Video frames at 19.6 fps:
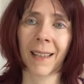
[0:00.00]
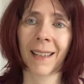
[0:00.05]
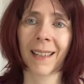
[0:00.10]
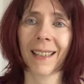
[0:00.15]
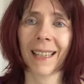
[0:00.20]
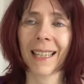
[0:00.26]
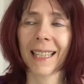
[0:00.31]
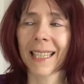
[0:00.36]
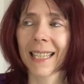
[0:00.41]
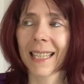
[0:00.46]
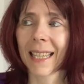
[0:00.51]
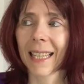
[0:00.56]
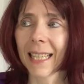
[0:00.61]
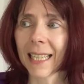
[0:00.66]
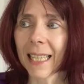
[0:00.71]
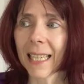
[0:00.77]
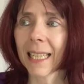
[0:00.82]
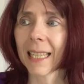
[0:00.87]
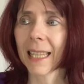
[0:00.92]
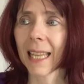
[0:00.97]
It's
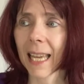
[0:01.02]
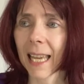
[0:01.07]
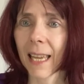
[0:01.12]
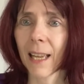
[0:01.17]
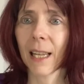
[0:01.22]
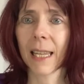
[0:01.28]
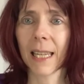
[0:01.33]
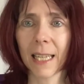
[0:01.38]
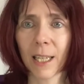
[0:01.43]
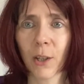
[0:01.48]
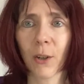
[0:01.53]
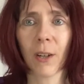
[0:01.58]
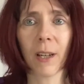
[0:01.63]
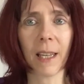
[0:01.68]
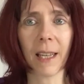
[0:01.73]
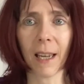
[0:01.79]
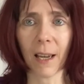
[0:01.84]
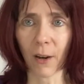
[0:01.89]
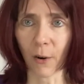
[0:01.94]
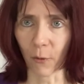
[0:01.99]
like they
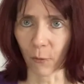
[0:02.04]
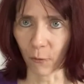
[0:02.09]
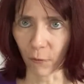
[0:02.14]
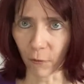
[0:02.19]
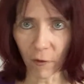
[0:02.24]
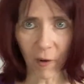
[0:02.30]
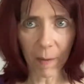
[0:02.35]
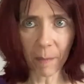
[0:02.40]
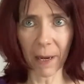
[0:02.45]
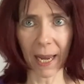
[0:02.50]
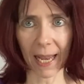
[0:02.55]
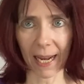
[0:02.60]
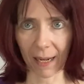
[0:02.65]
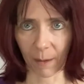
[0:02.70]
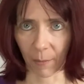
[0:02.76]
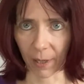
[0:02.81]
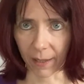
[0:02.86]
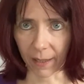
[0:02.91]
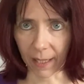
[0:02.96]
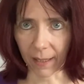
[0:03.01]
literally repel
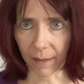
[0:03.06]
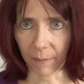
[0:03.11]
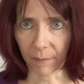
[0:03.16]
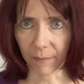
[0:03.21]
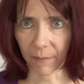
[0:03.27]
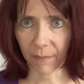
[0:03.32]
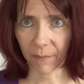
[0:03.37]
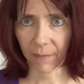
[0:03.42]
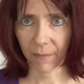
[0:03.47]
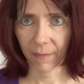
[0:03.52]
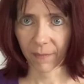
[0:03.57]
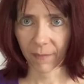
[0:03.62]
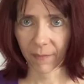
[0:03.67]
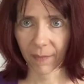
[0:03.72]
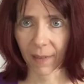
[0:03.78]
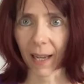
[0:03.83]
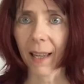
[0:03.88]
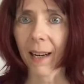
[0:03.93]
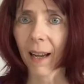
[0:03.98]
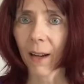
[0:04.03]
money.
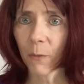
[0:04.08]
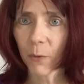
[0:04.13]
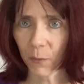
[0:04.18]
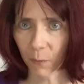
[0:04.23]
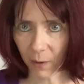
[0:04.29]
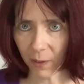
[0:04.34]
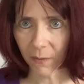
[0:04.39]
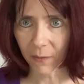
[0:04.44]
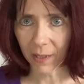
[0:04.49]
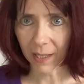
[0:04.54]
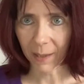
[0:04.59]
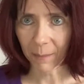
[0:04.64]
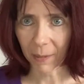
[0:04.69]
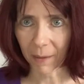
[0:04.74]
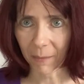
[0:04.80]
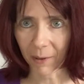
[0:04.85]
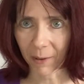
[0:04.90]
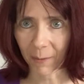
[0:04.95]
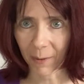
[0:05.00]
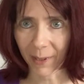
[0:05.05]
And I was one of these
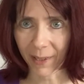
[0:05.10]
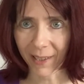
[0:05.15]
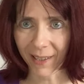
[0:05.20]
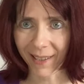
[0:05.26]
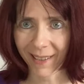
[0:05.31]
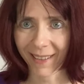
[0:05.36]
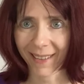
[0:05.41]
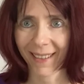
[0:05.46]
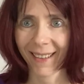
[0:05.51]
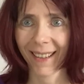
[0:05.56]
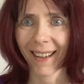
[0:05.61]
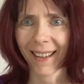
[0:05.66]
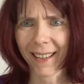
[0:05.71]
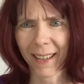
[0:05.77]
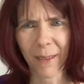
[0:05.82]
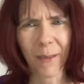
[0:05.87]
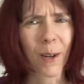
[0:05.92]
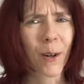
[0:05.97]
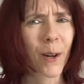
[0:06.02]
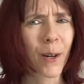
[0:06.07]
people once, and
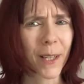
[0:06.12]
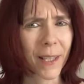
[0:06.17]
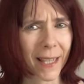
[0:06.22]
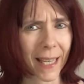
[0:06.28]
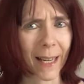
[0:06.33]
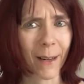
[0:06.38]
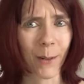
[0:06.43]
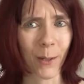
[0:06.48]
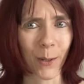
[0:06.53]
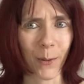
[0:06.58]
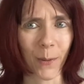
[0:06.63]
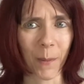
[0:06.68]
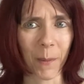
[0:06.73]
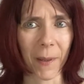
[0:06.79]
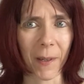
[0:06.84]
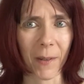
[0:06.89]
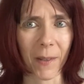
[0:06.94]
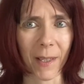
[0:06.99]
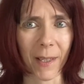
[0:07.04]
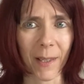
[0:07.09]
I've learned a thing or two
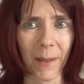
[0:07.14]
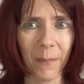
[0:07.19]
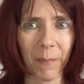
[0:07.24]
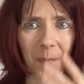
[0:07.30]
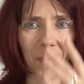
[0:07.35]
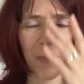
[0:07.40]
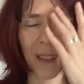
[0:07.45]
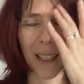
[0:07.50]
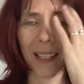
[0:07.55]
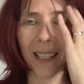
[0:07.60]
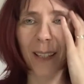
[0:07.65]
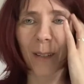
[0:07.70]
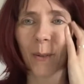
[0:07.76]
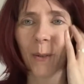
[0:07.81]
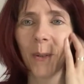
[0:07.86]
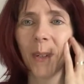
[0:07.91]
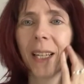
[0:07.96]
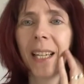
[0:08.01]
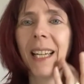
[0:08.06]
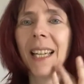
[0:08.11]
about it.
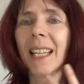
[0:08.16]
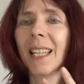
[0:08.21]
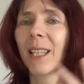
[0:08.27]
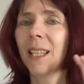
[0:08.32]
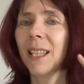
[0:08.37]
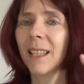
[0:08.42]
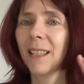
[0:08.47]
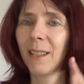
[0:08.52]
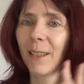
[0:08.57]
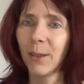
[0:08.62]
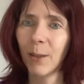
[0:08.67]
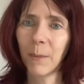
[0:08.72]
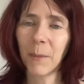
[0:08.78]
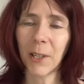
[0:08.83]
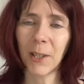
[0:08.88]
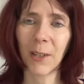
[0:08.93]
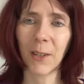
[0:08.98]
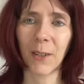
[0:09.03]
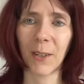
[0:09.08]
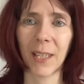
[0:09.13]
So your
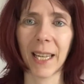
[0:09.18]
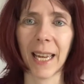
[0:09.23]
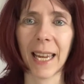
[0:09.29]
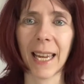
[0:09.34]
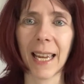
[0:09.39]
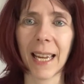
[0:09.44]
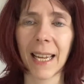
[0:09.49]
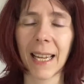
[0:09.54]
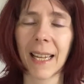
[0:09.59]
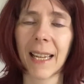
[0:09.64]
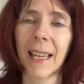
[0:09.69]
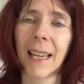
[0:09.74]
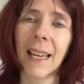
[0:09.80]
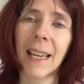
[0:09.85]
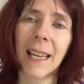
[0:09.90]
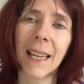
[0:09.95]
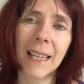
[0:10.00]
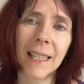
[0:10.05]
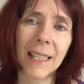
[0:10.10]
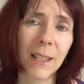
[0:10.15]
mission today
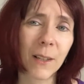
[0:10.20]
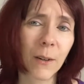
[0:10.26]
is to